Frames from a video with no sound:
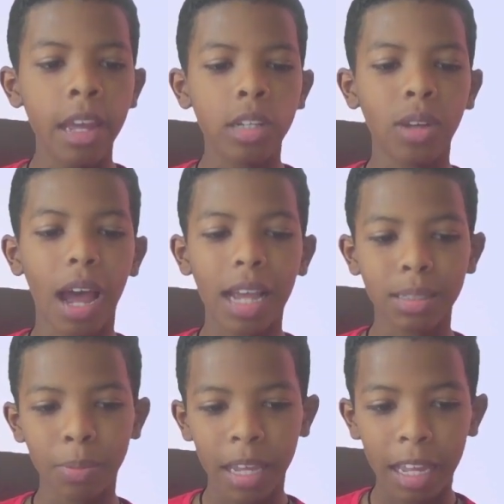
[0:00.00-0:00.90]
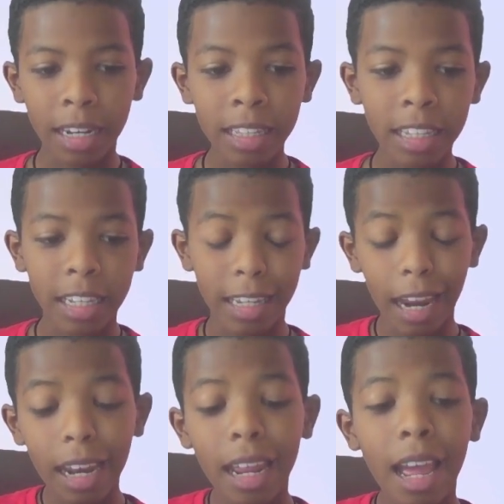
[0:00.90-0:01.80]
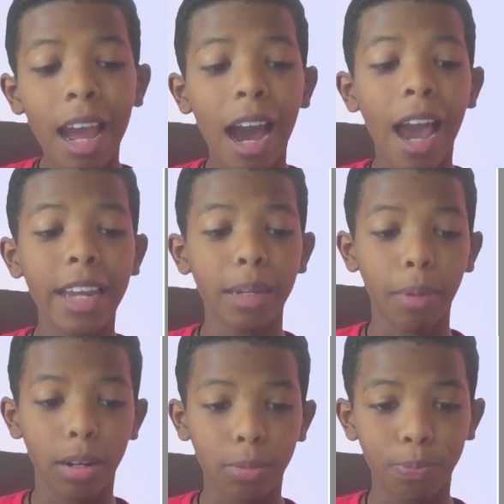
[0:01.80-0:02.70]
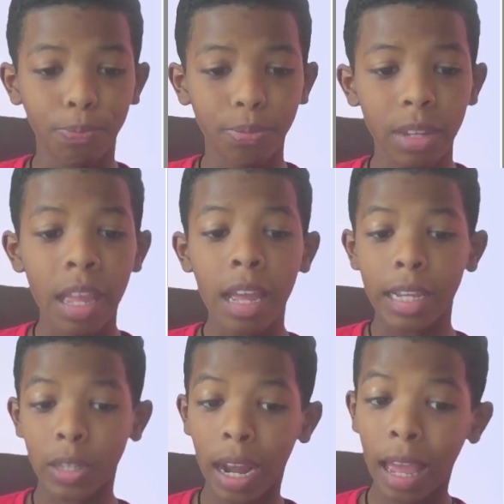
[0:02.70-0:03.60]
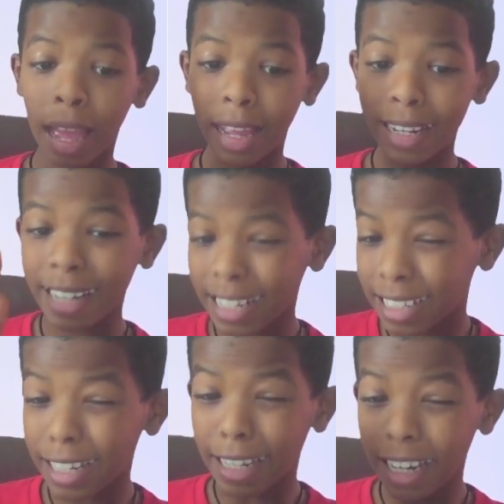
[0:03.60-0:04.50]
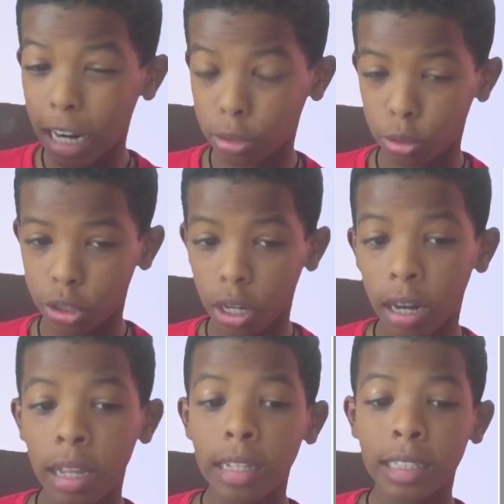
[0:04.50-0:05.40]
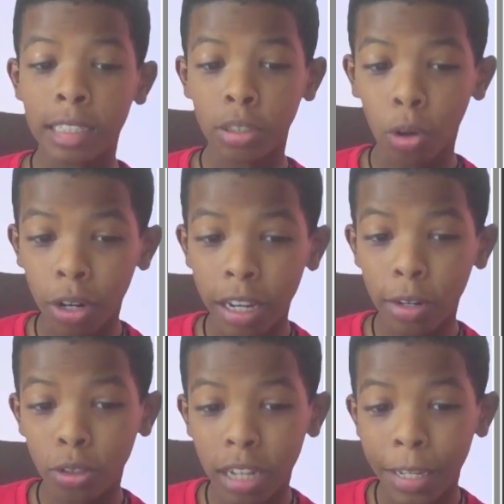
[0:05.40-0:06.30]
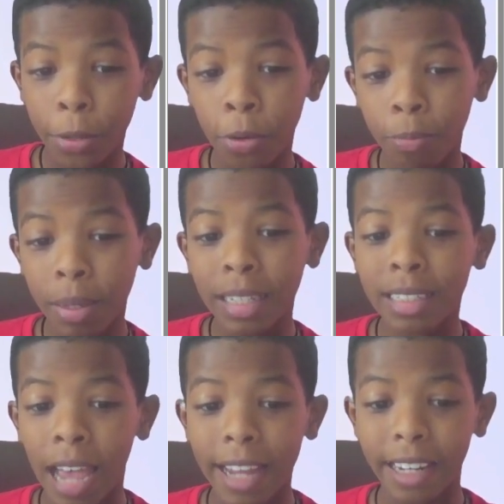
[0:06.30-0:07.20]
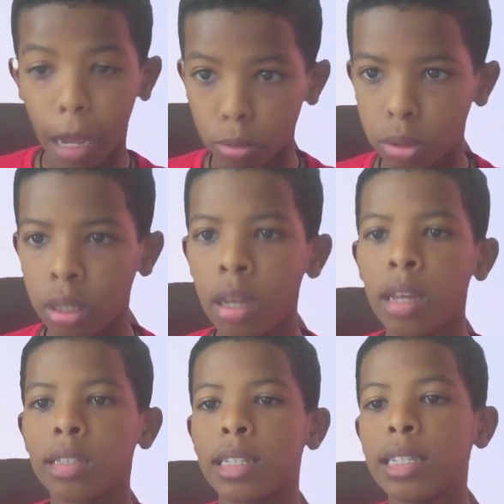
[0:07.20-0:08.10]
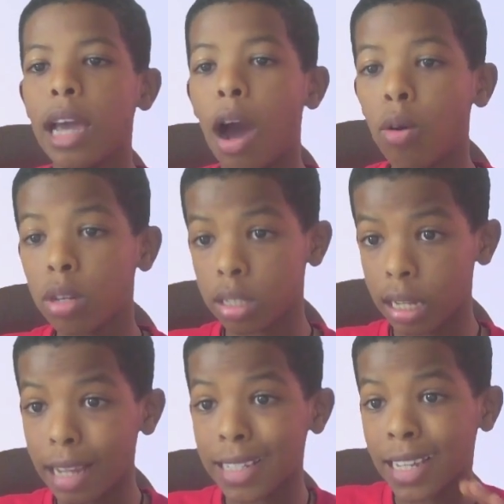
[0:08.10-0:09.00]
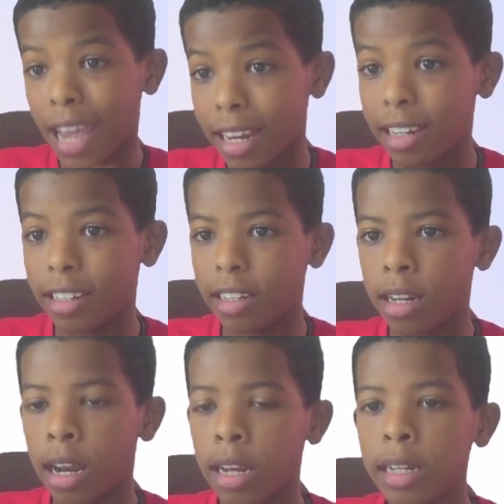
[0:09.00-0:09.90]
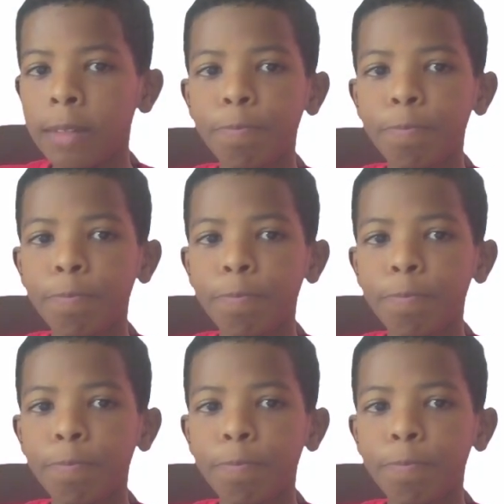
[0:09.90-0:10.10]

So ask me anything lila, hi nebello. Kazala Ndezi Lila Truchilal. Says sorry, it looks like you've been signed out. Says the Ahun Ziga sign in in the lalen.